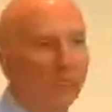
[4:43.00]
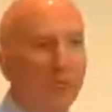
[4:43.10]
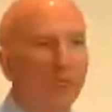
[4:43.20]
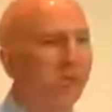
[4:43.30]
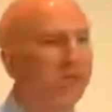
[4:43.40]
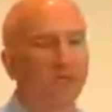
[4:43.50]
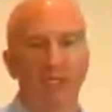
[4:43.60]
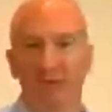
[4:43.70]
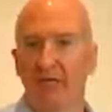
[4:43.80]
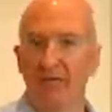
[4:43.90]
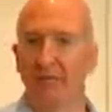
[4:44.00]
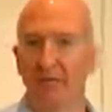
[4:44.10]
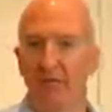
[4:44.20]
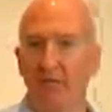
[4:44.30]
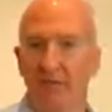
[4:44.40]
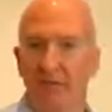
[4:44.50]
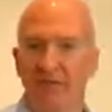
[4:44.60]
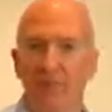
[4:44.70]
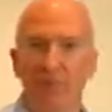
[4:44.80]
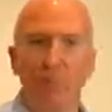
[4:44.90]
the query or just write the report
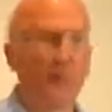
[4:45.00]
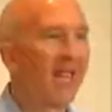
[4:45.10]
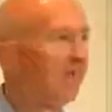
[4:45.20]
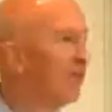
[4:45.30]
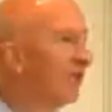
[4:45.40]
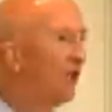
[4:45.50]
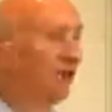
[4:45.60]
and then